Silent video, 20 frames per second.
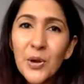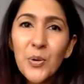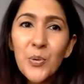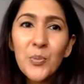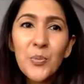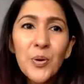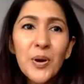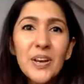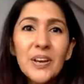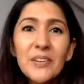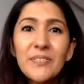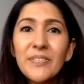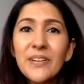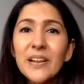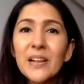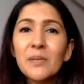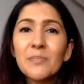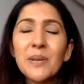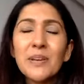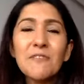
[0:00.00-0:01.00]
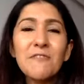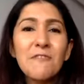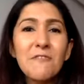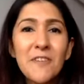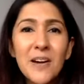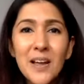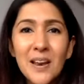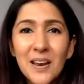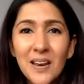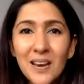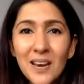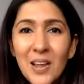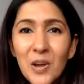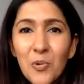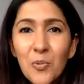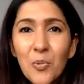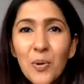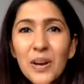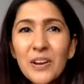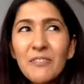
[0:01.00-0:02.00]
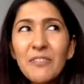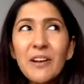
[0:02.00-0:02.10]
What if it'll be fun? What if